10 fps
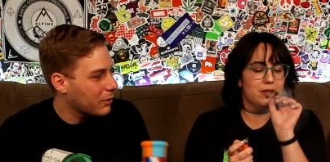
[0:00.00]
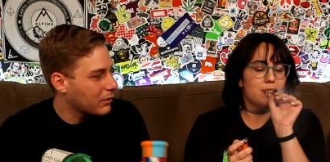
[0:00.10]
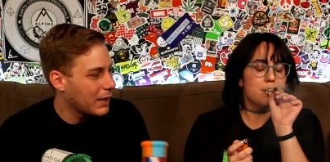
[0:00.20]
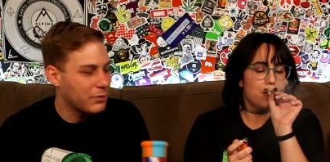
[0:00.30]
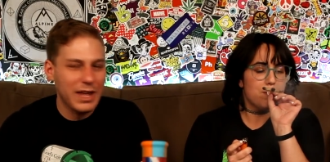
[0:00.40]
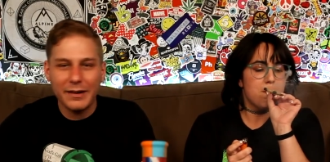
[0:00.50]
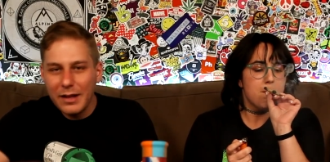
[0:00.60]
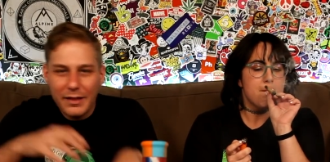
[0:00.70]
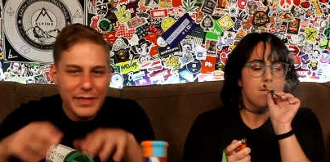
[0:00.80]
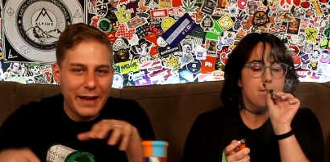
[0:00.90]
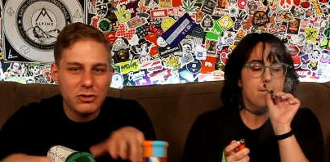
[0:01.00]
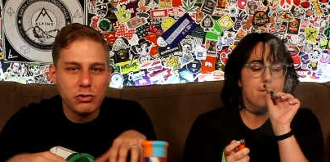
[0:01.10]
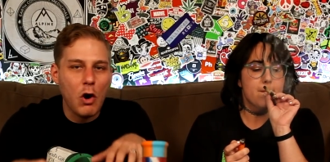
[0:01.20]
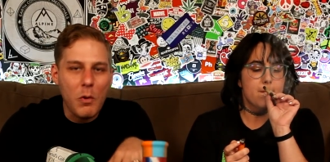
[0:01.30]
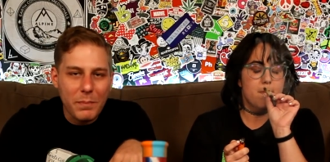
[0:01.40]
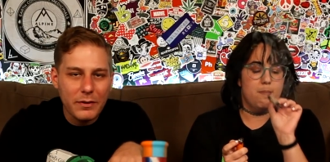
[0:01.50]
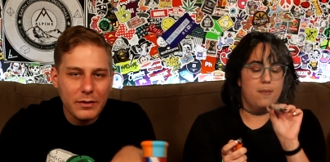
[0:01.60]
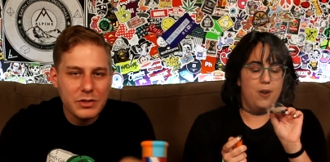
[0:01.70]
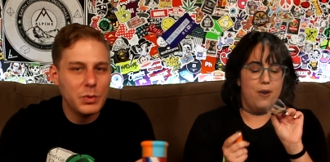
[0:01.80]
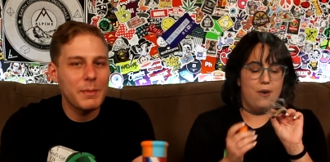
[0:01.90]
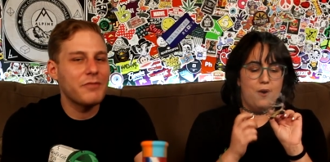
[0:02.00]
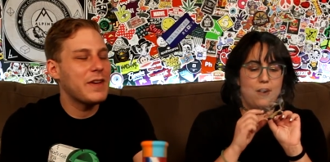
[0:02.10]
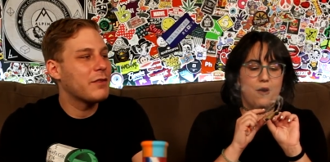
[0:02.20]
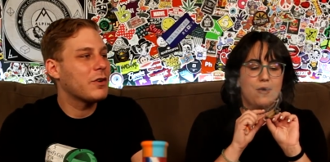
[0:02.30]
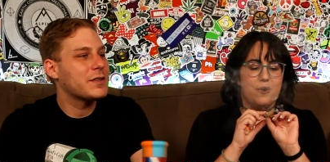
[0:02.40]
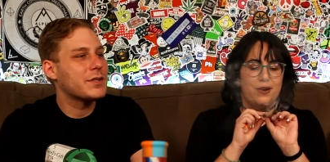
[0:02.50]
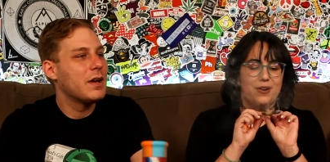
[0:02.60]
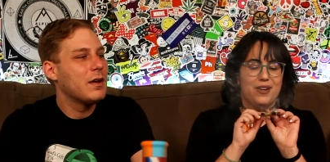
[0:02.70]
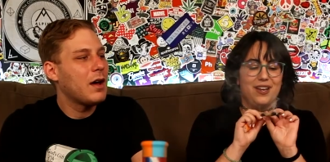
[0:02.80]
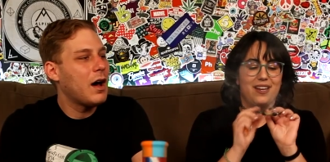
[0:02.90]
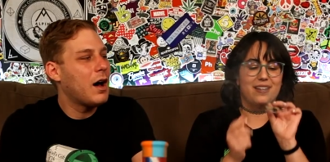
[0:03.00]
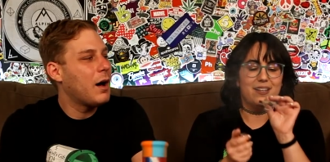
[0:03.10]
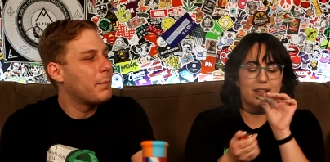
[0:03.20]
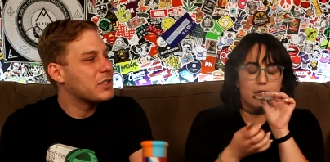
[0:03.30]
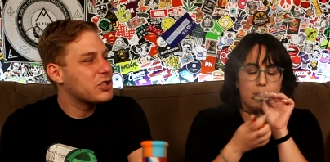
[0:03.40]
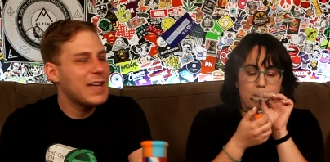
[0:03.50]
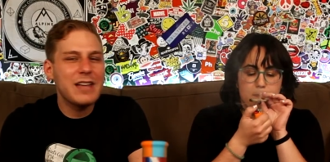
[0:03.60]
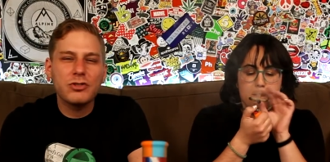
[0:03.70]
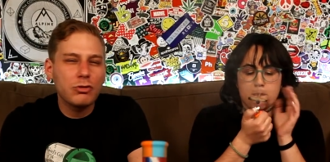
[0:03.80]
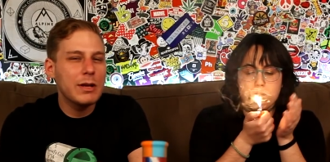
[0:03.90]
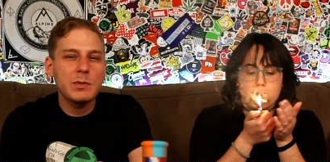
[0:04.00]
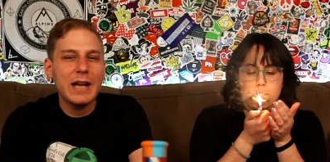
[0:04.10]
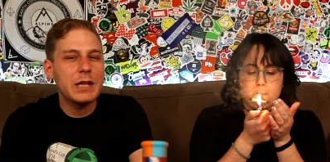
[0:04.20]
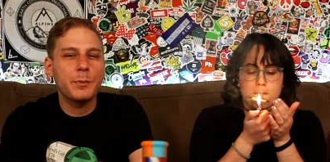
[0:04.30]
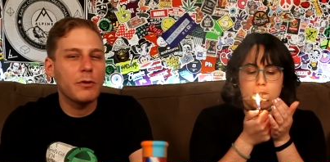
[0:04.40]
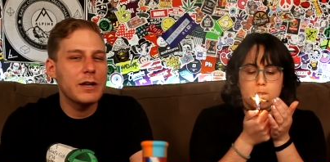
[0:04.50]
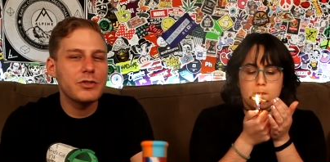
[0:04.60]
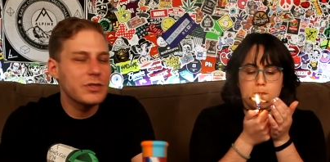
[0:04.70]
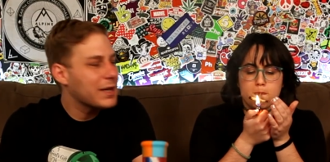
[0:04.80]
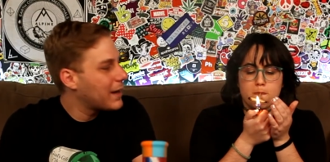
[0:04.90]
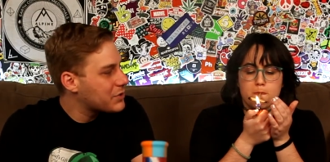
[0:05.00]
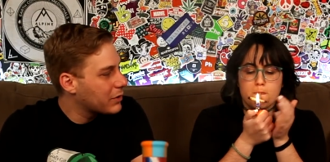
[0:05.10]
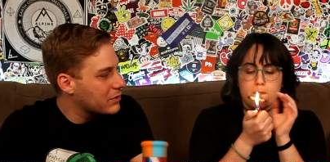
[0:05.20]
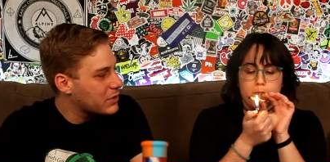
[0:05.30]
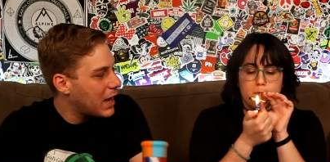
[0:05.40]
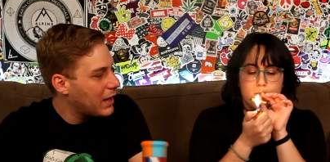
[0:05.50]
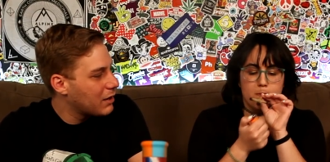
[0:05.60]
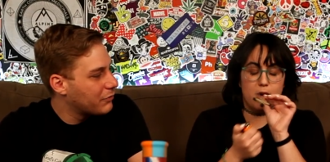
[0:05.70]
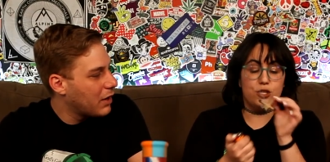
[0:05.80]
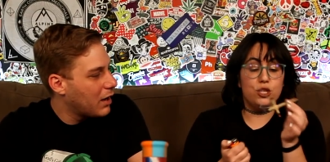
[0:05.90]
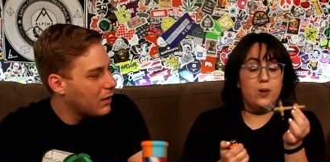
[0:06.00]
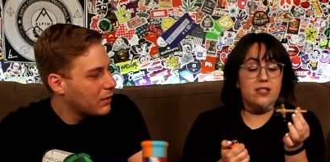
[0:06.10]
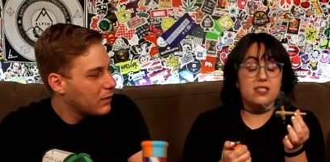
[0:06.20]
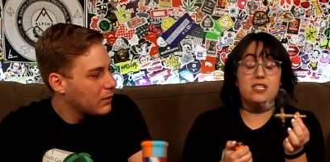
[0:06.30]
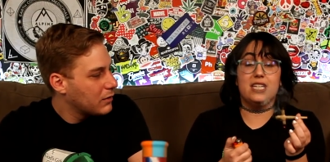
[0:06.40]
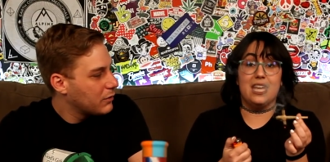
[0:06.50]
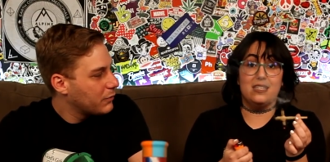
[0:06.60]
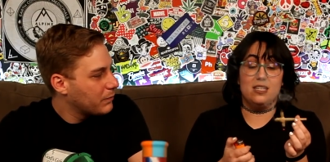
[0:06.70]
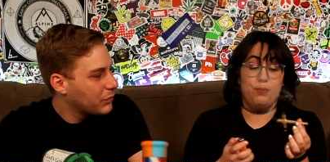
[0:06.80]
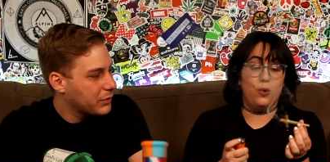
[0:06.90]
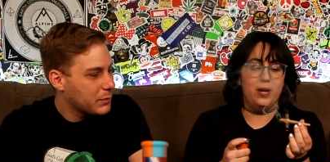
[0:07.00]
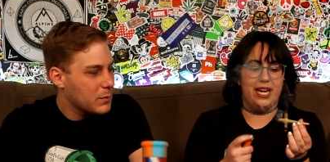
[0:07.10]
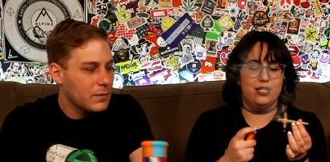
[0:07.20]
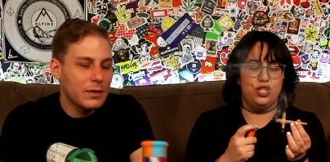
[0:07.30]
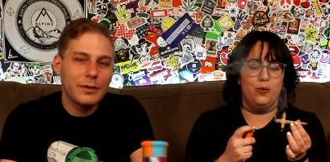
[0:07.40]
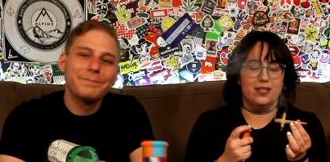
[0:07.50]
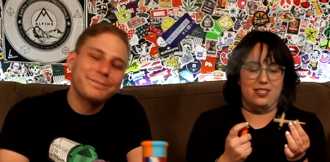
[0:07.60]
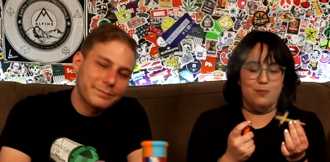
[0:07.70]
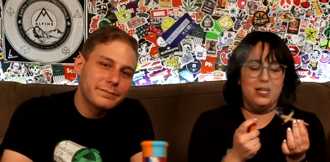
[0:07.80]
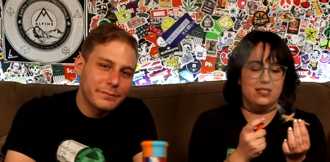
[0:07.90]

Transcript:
Speaker 1: like that, that trope is one of my favorites. Uh, but she has dreams and aspirations, I guess you could say. Of uh, she
Speaker 2: wants to kiss a boy and she wants to be a